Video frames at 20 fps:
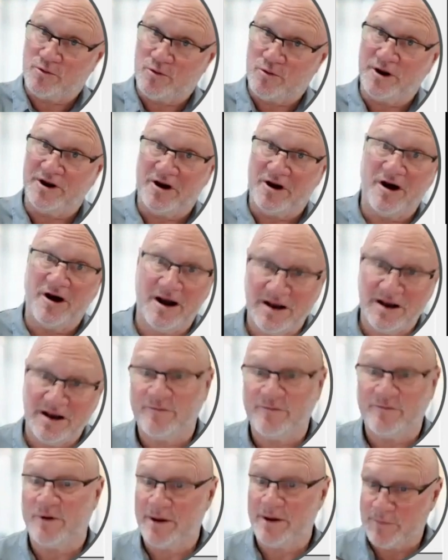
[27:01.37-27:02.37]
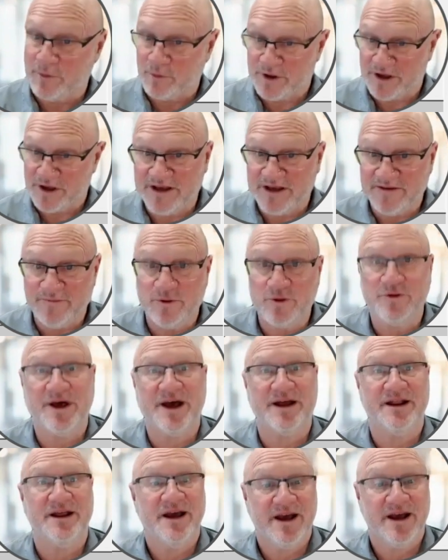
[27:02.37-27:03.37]
quite a high level one, but we give you
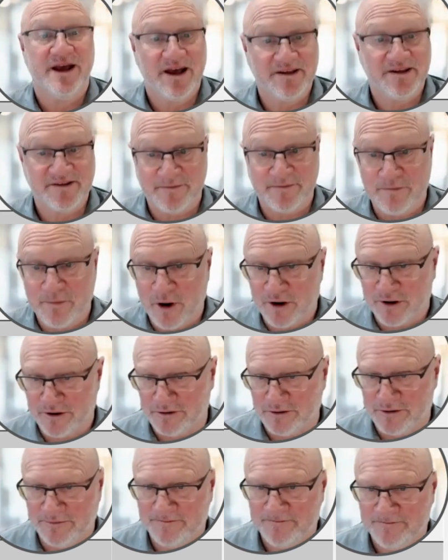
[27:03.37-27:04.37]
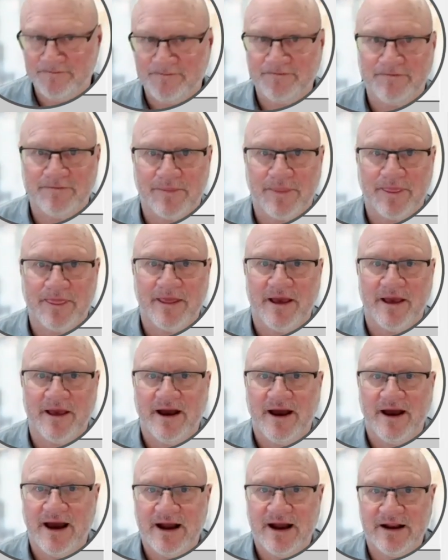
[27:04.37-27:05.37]
that as a model.
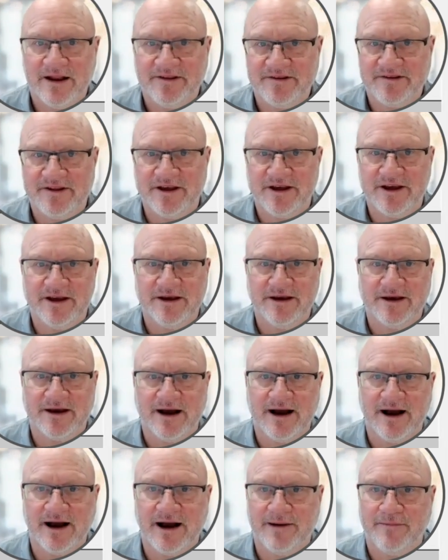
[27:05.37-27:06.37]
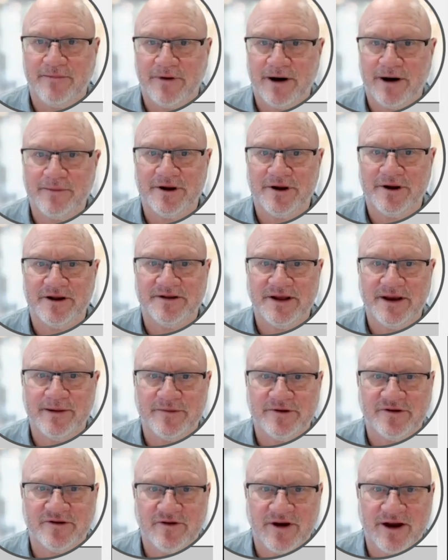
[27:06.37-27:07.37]
And let's see, I'm going to
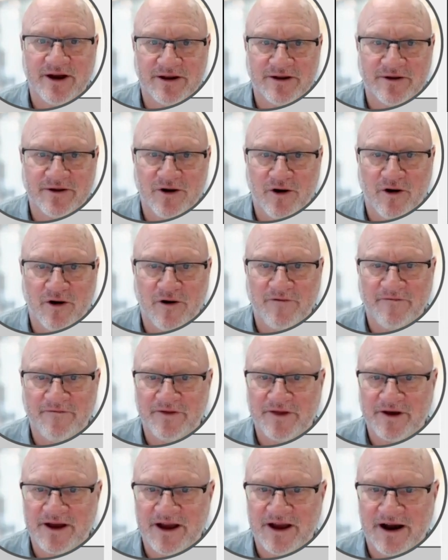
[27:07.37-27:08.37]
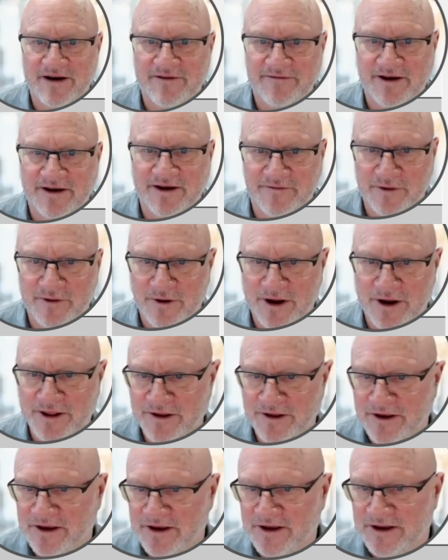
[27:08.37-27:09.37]
demonstrate an off the cuff, everyone.
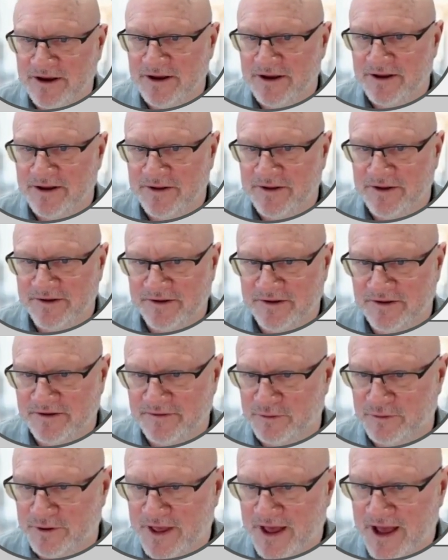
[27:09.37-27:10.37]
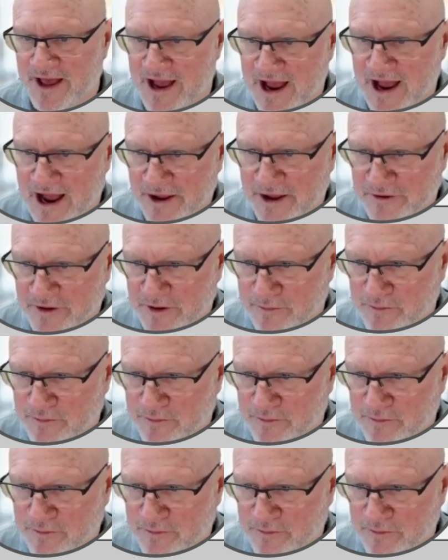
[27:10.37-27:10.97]
This is without